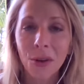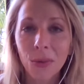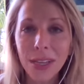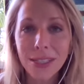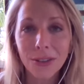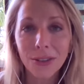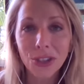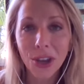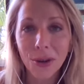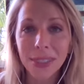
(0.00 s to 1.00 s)
Research
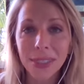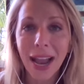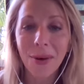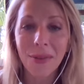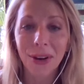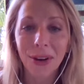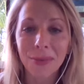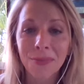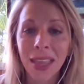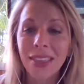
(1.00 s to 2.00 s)
shows, however,
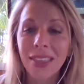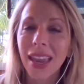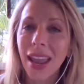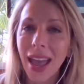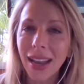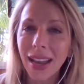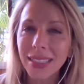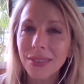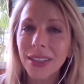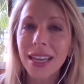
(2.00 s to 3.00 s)
that
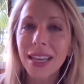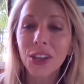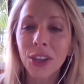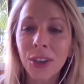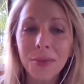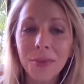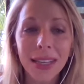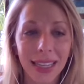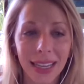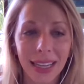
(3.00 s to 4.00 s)
actively
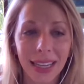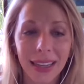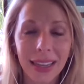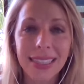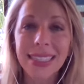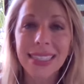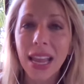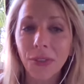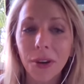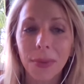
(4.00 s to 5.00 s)
accumulating in
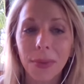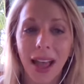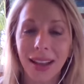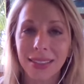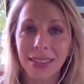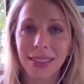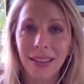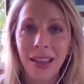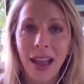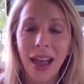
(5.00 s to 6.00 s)
several blocks
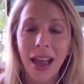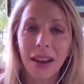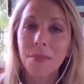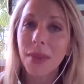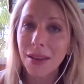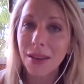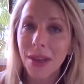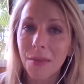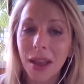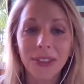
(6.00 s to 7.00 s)
at a
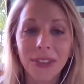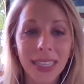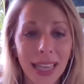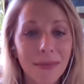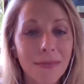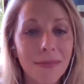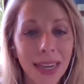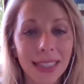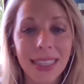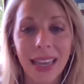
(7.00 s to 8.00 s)
minimum of 10
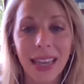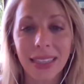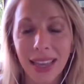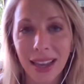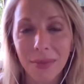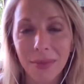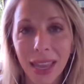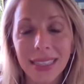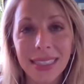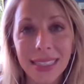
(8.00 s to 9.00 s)
minutes at a time
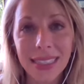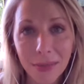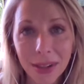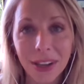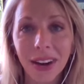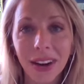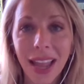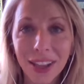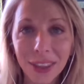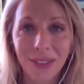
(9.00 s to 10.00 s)
has similar
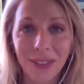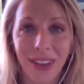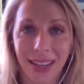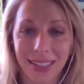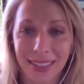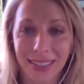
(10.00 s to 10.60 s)
health effects.